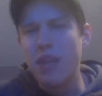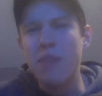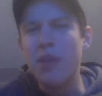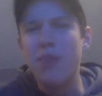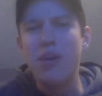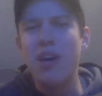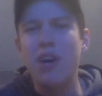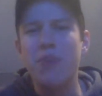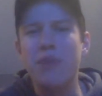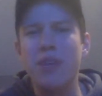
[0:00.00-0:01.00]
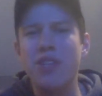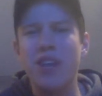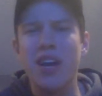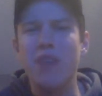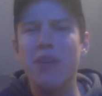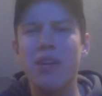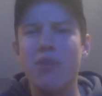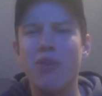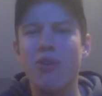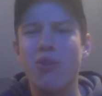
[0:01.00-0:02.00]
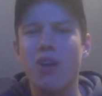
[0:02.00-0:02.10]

I'm not about helping my tribe any more than